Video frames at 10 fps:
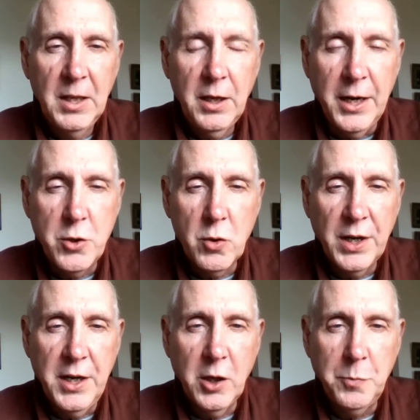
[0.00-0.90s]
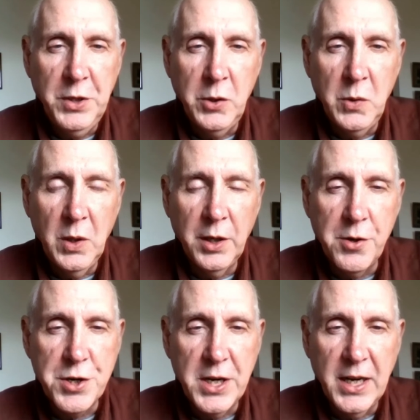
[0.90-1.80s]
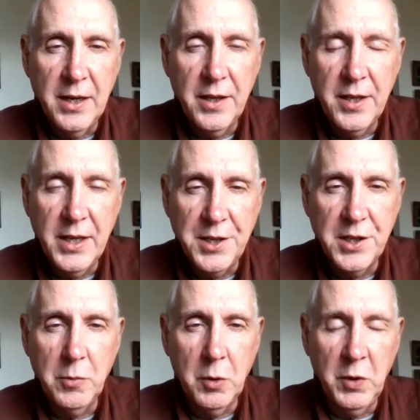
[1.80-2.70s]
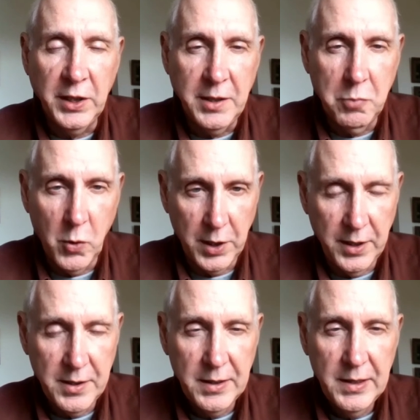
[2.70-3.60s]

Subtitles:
I tried to help you understand things that were really important.